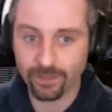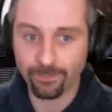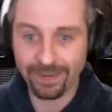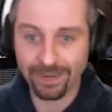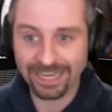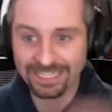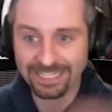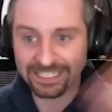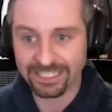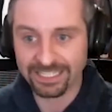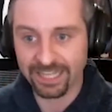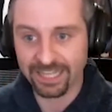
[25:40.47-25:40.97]

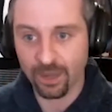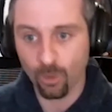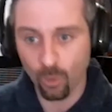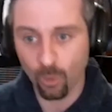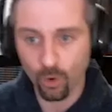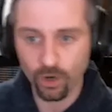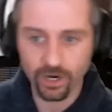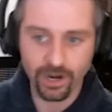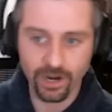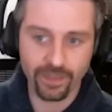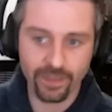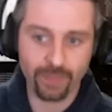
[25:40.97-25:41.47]
pieces that
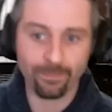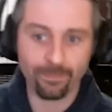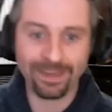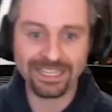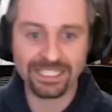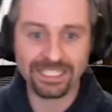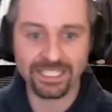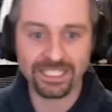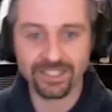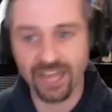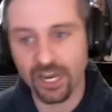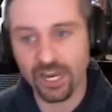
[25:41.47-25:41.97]
work and the
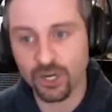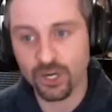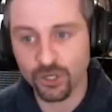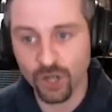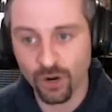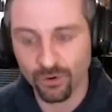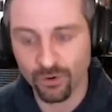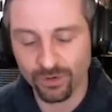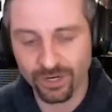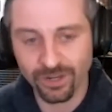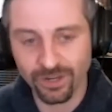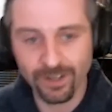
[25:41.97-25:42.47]
pieces that
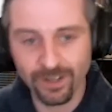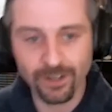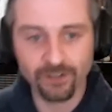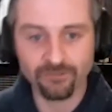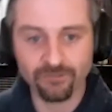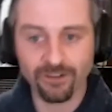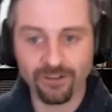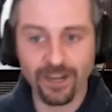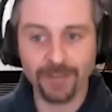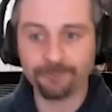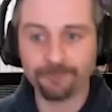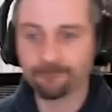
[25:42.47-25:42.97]
don't,
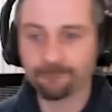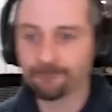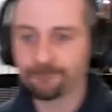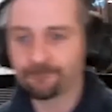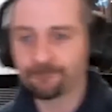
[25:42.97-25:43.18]
right?